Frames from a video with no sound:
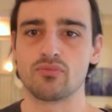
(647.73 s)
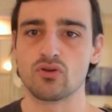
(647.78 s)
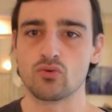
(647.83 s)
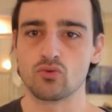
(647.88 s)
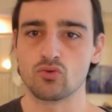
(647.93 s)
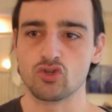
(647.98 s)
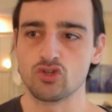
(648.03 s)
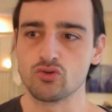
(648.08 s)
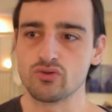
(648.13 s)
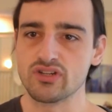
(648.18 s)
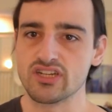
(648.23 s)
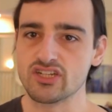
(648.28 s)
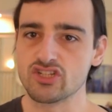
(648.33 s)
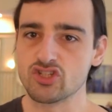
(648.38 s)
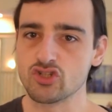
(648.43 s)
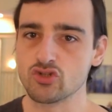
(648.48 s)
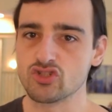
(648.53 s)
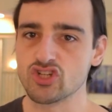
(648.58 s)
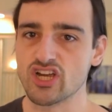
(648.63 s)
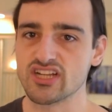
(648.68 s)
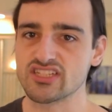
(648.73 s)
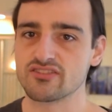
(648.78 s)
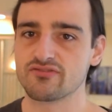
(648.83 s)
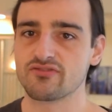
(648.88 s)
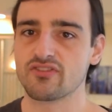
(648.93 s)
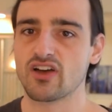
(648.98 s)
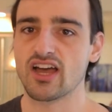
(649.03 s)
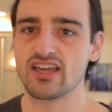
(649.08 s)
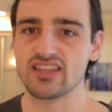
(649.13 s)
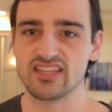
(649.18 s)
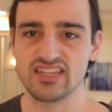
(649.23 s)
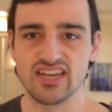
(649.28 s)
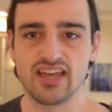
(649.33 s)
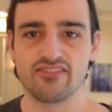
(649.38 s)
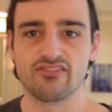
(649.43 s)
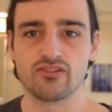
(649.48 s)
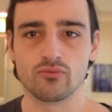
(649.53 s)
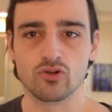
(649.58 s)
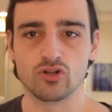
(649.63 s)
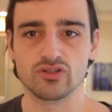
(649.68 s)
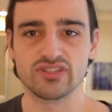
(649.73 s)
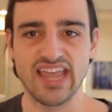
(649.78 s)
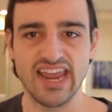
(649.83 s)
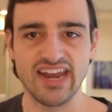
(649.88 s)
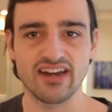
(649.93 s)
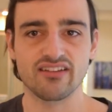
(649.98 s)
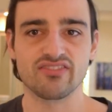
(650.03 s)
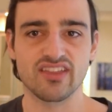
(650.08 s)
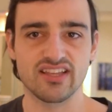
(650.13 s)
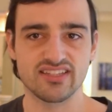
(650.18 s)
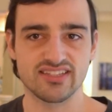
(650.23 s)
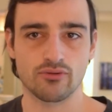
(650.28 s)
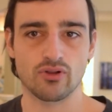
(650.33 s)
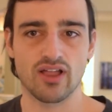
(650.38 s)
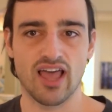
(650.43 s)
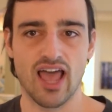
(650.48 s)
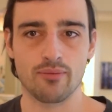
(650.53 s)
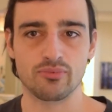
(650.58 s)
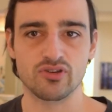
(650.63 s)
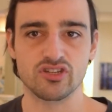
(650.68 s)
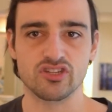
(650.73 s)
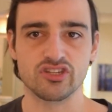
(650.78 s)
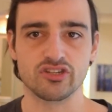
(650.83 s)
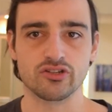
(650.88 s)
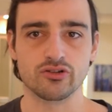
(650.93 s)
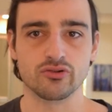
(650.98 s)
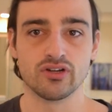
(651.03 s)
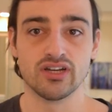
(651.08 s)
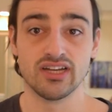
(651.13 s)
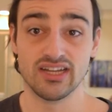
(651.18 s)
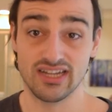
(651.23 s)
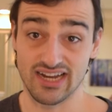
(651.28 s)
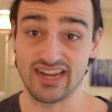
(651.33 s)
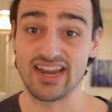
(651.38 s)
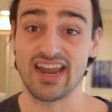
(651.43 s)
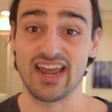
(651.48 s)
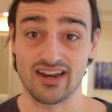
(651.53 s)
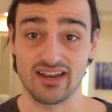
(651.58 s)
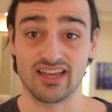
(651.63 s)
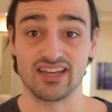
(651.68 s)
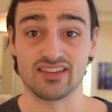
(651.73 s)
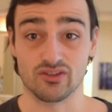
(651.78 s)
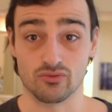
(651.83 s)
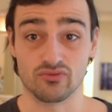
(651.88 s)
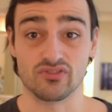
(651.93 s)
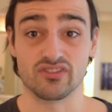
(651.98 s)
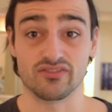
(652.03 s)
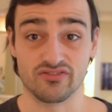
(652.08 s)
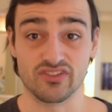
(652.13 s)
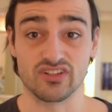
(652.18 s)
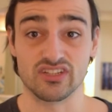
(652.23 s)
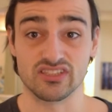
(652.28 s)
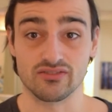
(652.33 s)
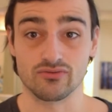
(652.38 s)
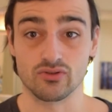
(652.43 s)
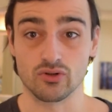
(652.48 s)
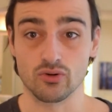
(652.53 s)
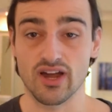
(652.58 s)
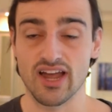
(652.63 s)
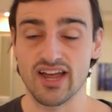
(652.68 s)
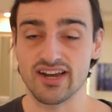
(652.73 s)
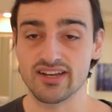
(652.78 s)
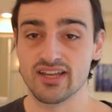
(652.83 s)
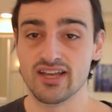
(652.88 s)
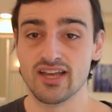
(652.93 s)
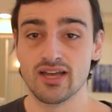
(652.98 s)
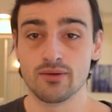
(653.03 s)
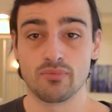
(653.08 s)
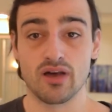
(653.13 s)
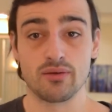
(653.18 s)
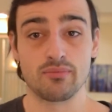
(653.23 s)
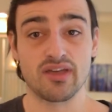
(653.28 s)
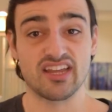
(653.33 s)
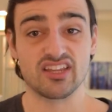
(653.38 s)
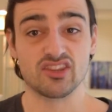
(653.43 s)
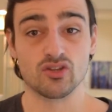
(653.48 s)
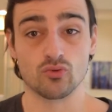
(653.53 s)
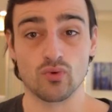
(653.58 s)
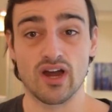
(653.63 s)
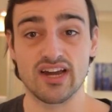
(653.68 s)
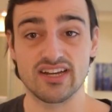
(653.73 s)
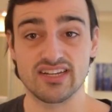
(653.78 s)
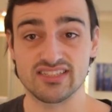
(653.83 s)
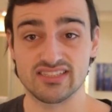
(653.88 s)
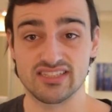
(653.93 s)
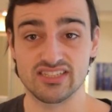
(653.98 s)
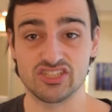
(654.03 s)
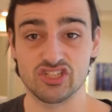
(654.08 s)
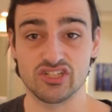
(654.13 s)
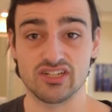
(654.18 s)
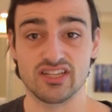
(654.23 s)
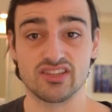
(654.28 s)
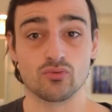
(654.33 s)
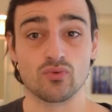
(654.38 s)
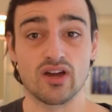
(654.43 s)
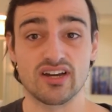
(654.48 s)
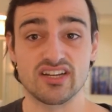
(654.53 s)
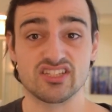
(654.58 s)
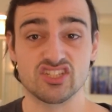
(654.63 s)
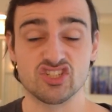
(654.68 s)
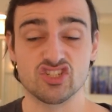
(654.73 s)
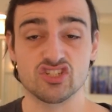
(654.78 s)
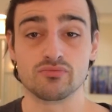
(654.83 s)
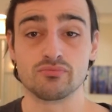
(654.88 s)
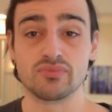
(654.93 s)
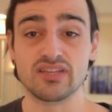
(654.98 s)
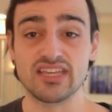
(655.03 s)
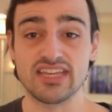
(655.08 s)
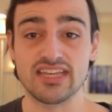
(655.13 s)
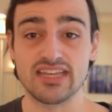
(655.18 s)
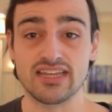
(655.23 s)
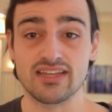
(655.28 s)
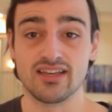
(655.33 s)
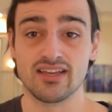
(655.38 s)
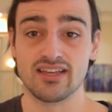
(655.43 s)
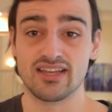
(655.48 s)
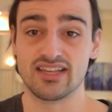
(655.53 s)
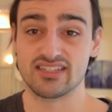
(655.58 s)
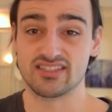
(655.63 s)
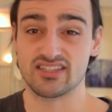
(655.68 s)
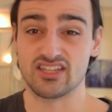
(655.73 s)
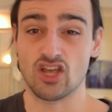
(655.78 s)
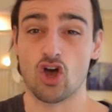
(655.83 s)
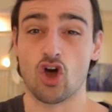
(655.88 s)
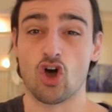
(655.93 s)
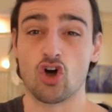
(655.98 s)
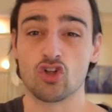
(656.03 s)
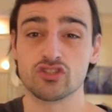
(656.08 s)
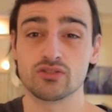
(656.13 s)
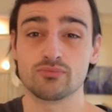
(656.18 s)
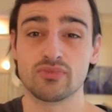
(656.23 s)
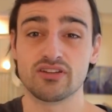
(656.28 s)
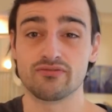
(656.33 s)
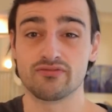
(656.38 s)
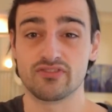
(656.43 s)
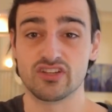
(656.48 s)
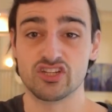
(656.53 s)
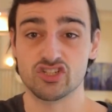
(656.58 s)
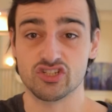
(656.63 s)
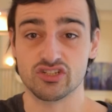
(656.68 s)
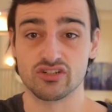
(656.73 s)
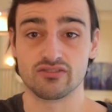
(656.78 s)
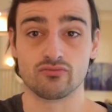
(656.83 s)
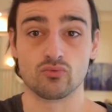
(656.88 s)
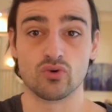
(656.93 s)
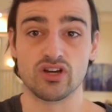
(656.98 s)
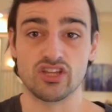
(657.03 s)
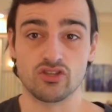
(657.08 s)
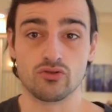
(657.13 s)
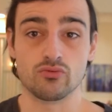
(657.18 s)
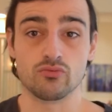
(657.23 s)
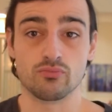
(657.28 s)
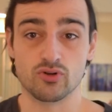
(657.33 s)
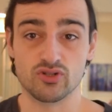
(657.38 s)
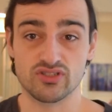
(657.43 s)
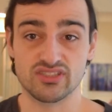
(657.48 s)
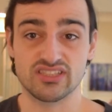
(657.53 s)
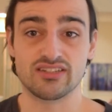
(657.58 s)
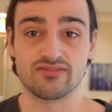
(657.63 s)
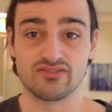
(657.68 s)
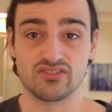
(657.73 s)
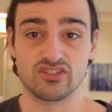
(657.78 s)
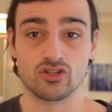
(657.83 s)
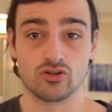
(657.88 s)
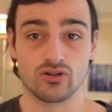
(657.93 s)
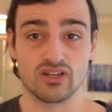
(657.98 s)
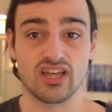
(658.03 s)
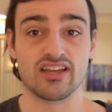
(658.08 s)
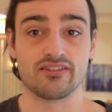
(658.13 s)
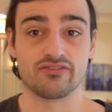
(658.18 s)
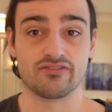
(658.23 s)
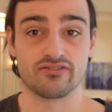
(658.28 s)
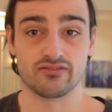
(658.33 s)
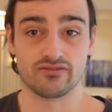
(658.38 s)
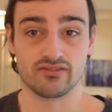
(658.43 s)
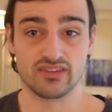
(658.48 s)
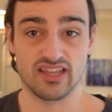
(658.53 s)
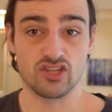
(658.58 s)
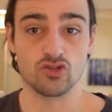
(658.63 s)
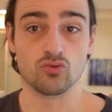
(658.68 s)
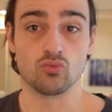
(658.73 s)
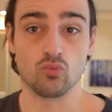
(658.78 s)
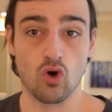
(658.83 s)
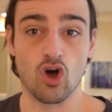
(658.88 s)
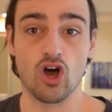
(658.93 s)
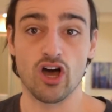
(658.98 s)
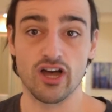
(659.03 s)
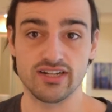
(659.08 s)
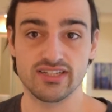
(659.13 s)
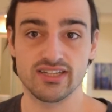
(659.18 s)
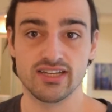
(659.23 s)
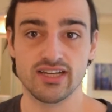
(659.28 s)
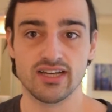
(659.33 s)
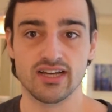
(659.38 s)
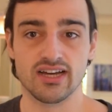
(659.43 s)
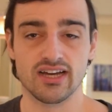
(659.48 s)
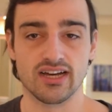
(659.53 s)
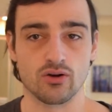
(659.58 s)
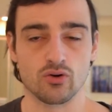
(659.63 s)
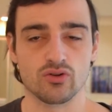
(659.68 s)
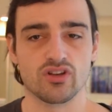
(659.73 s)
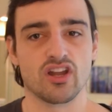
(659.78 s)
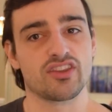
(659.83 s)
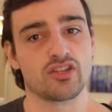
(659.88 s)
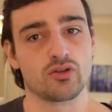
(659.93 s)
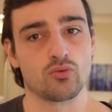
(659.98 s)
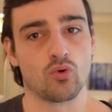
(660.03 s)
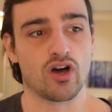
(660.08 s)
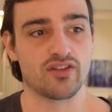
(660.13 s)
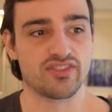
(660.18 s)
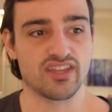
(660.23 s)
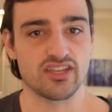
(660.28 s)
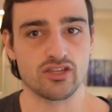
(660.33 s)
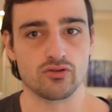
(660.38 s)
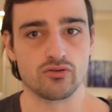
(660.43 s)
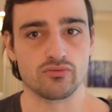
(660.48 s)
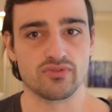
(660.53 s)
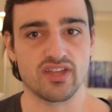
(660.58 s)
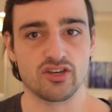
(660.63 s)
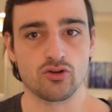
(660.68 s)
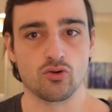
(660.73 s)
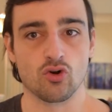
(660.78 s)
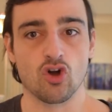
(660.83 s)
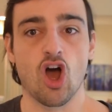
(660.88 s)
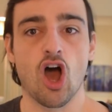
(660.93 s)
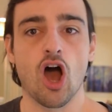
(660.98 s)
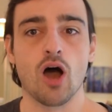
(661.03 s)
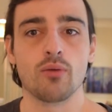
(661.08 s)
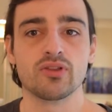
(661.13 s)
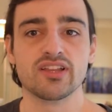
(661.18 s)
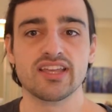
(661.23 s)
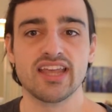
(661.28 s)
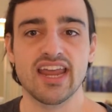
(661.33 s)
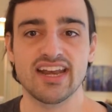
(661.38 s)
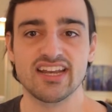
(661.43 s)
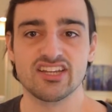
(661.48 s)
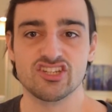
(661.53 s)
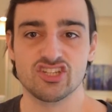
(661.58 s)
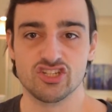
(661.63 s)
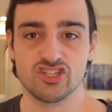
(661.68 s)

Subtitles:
You need to justify the inevitable negative things that will happen to you. Again, like the feelings of regret, by making the right decision. And the right decision to me is the ultimate vision of what you perceive in your life that you want, or not that you want, that you're obligated to